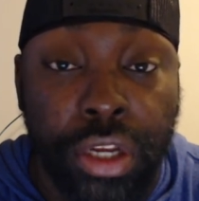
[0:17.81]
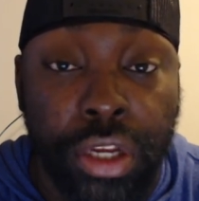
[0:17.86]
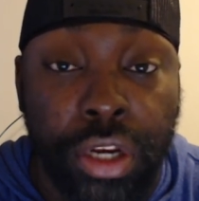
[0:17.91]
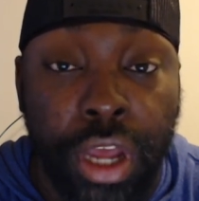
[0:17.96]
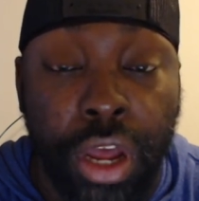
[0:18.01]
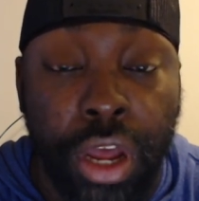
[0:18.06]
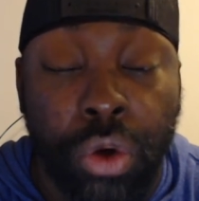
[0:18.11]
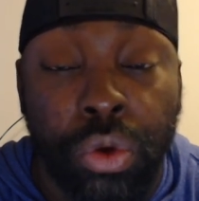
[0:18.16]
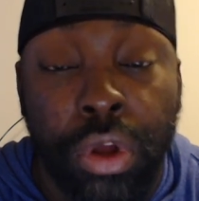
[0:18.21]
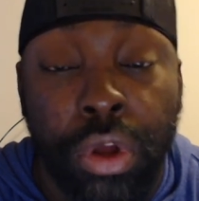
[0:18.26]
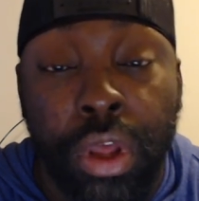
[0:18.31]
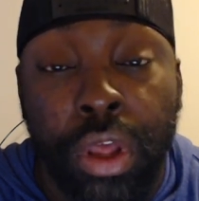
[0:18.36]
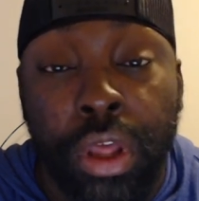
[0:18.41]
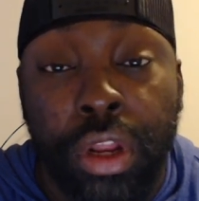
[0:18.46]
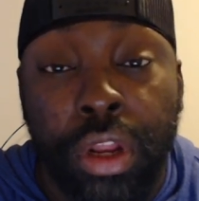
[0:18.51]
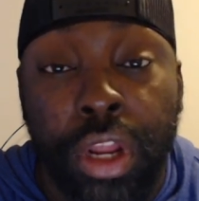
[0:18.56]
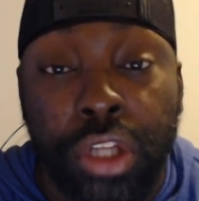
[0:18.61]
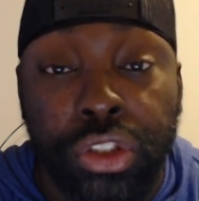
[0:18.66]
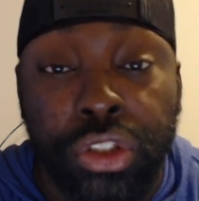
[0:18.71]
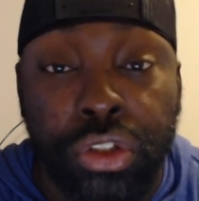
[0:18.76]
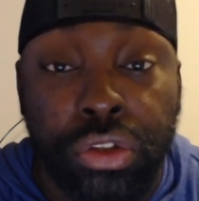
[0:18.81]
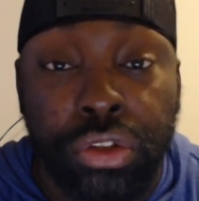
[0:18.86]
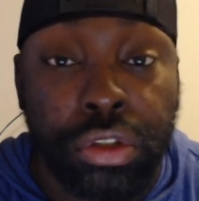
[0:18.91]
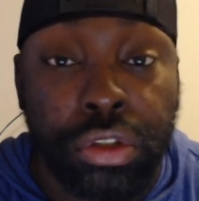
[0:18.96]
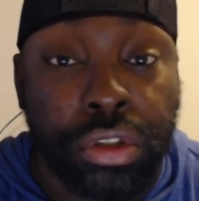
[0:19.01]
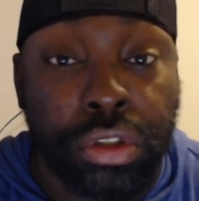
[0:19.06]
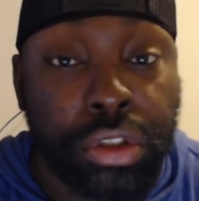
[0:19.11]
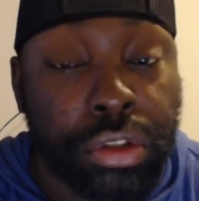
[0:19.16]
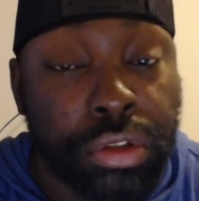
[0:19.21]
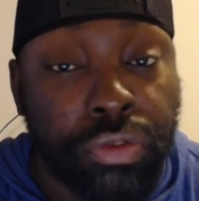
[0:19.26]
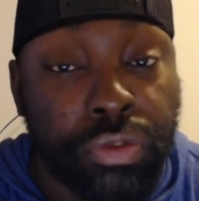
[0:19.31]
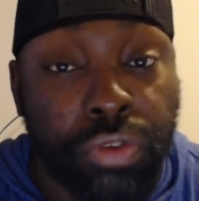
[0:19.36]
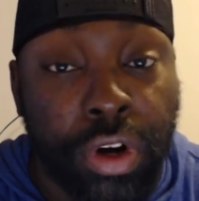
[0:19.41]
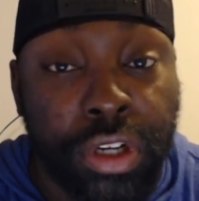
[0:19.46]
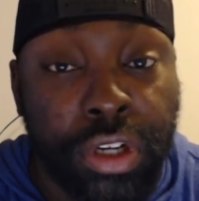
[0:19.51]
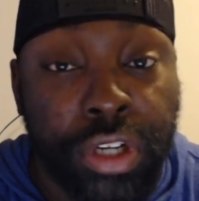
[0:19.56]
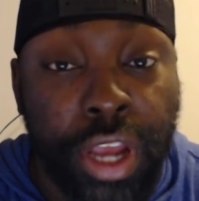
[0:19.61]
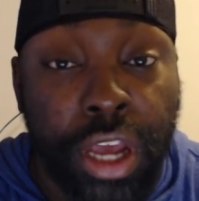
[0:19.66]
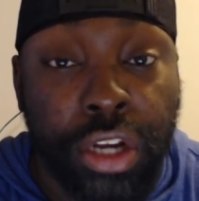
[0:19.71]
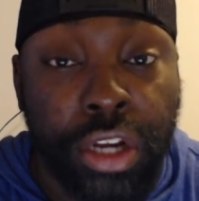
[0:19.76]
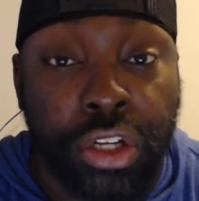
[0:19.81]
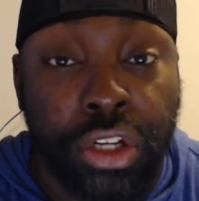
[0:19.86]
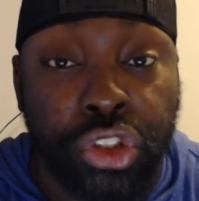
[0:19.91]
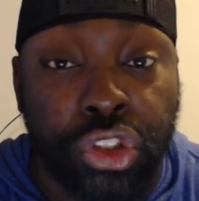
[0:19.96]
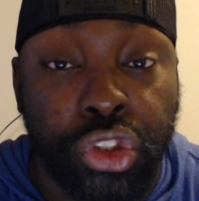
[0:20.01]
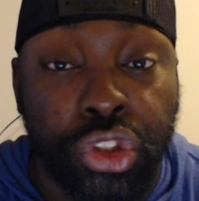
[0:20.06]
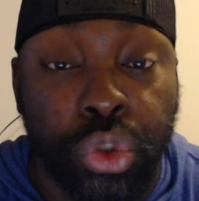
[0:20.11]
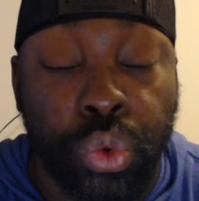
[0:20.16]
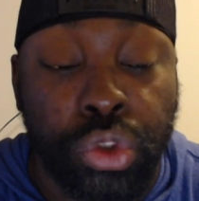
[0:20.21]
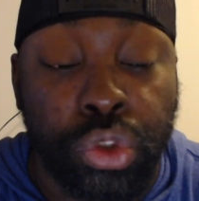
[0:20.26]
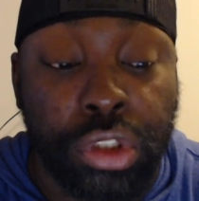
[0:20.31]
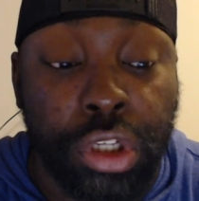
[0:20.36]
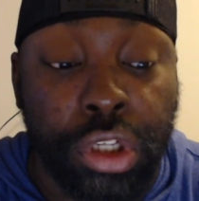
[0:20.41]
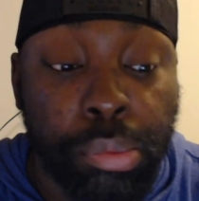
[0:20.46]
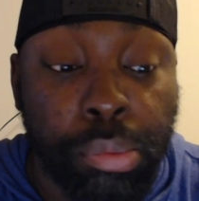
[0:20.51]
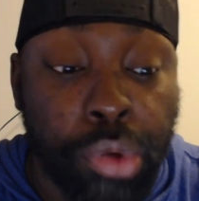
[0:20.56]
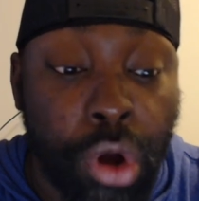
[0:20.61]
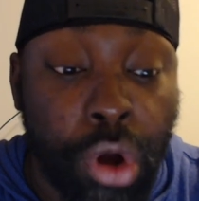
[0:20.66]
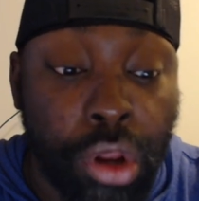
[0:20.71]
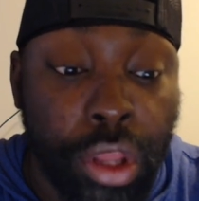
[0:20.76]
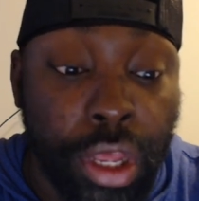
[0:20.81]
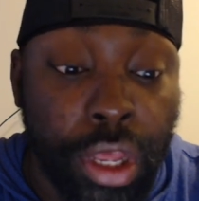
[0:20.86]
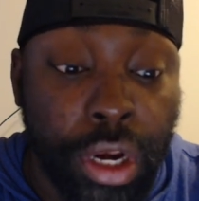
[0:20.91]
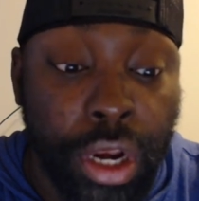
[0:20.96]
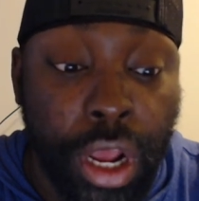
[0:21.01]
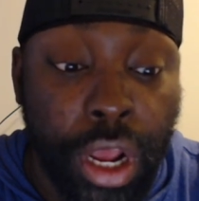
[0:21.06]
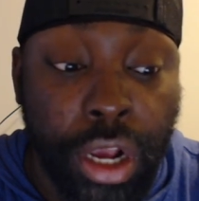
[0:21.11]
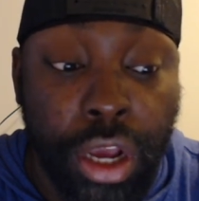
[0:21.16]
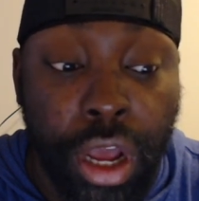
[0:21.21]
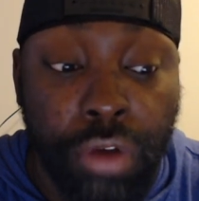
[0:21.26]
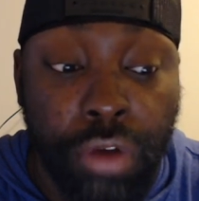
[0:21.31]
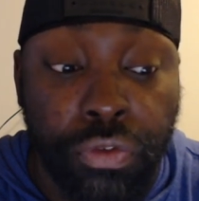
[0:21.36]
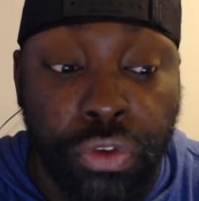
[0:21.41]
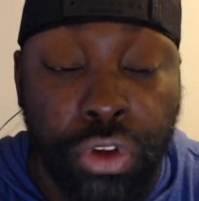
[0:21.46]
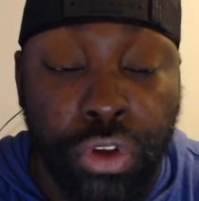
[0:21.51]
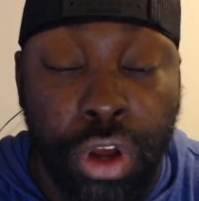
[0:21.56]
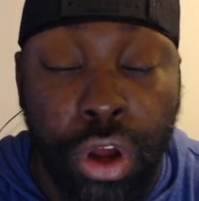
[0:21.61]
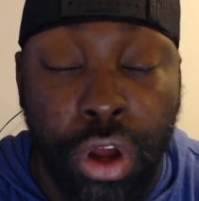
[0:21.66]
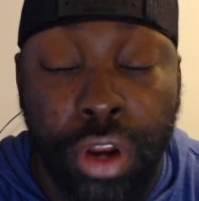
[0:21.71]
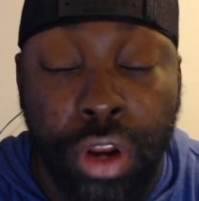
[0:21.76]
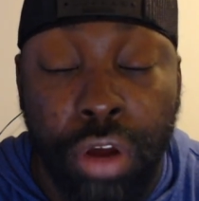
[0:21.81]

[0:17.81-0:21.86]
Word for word: Now, let's run down this two-team parlay that I got for y'all.